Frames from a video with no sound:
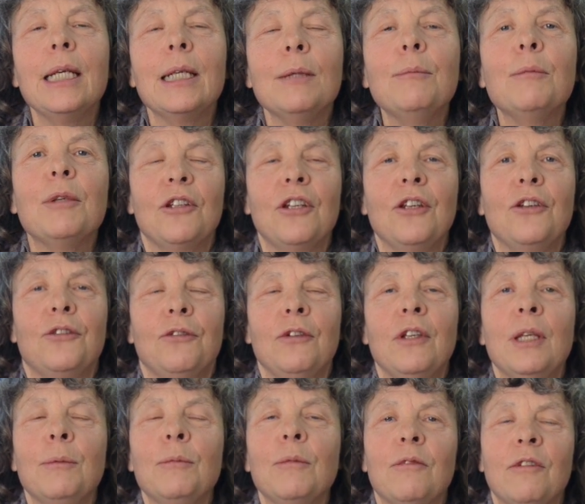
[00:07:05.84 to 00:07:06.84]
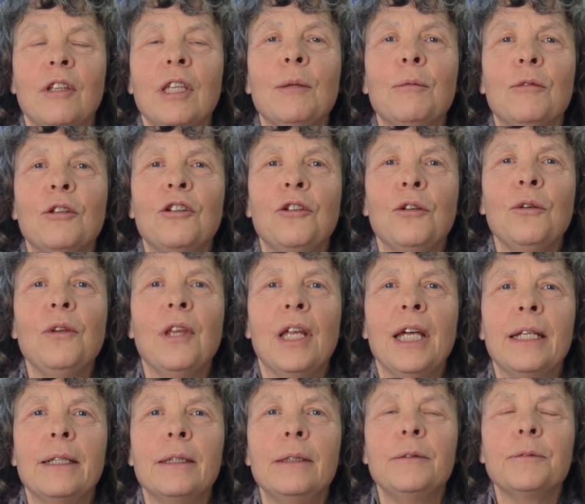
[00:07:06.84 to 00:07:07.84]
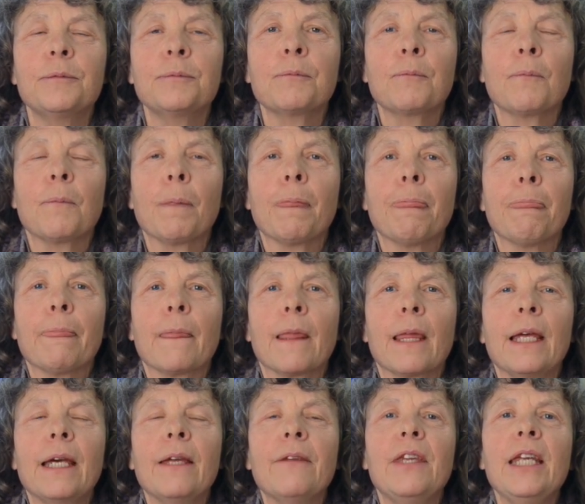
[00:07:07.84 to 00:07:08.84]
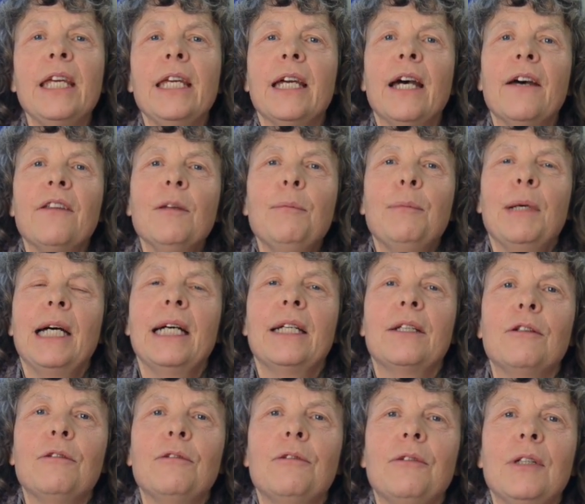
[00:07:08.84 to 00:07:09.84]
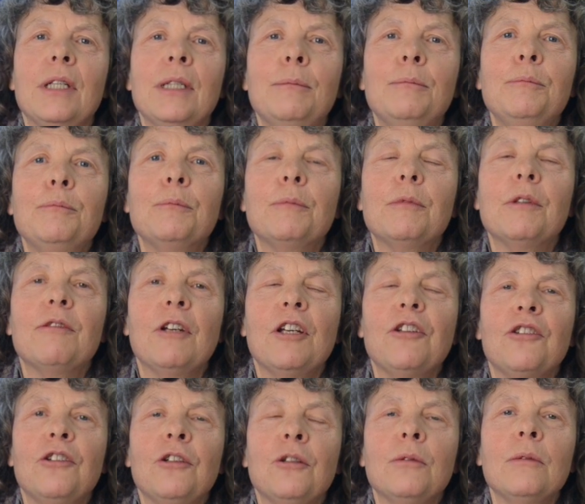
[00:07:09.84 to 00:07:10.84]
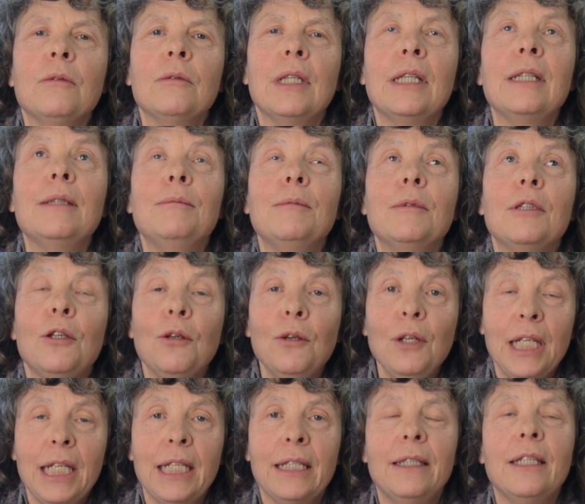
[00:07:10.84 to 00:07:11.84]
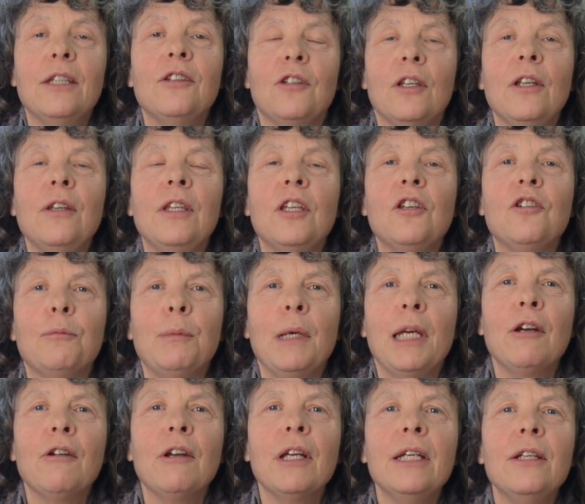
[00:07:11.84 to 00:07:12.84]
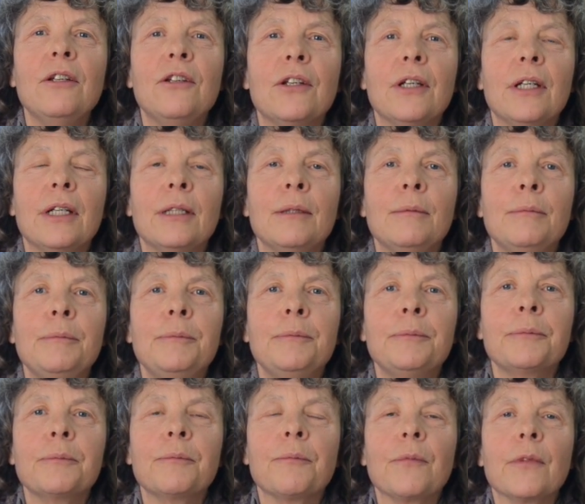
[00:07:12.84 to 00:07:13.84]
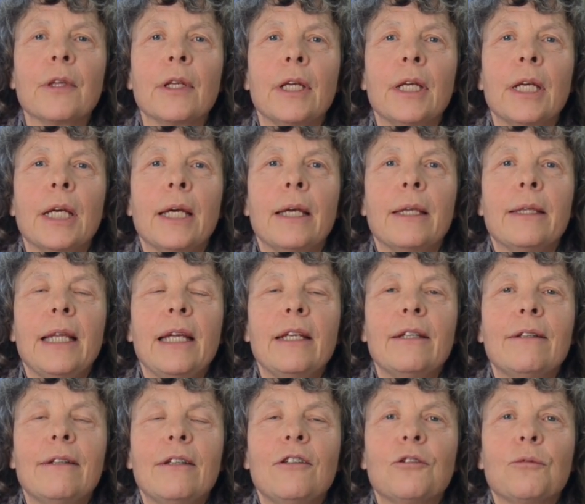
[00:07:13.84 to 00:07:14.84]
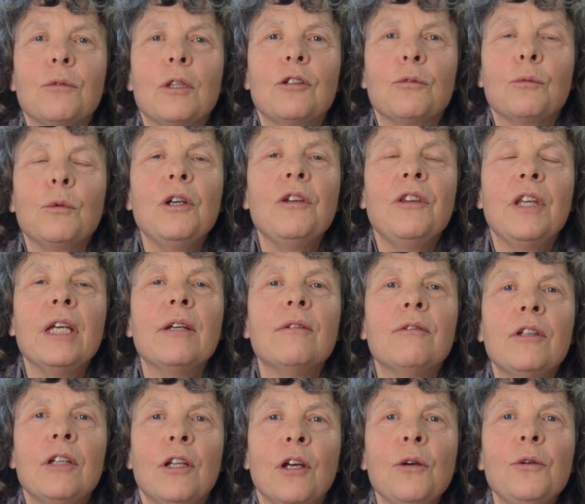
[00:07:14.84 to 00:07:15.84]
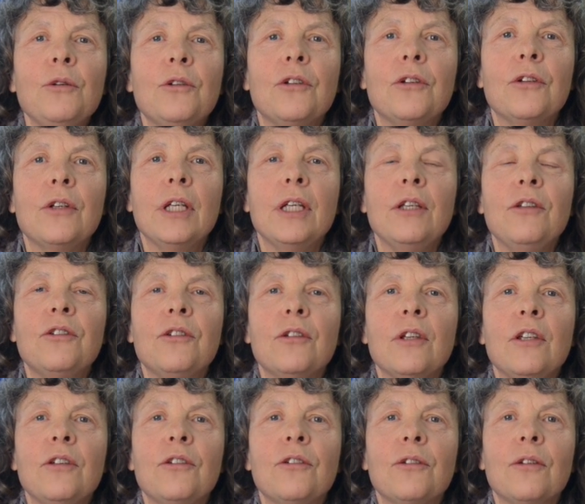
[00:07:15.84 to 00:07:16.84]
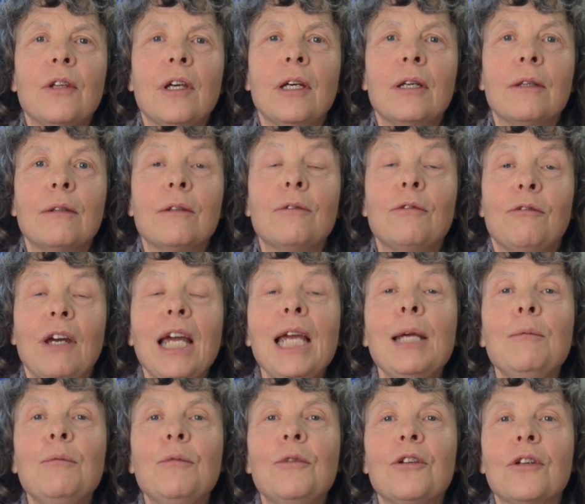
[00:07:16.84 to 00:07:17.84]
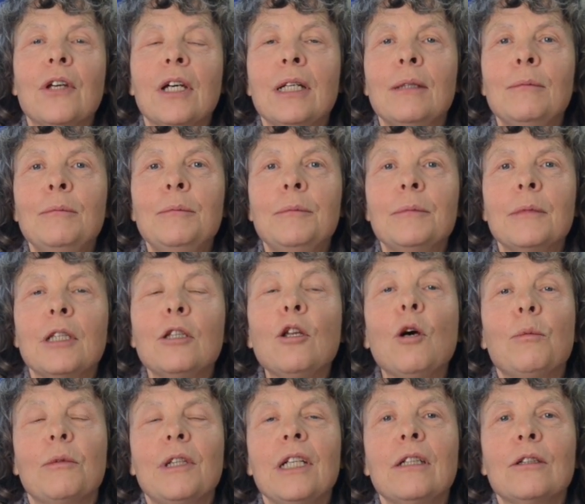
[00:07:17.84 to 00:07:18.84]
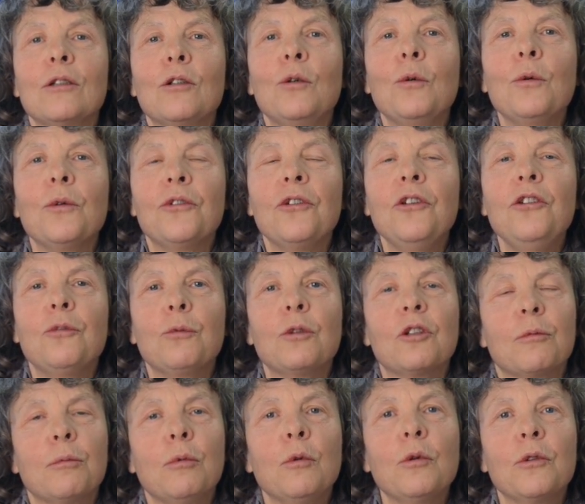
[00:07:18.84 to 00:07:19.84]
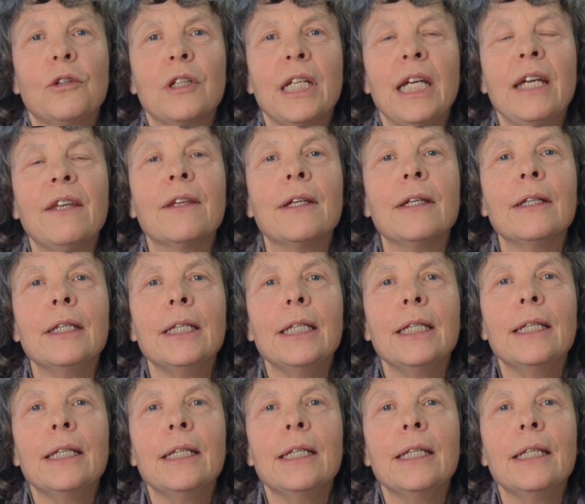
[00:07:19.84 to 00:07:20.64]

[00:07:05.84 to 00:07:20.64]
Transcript: impetus for them to do that. The other part of professional learning in this period that is worthy of note is the famed Lockdell courses, which brought together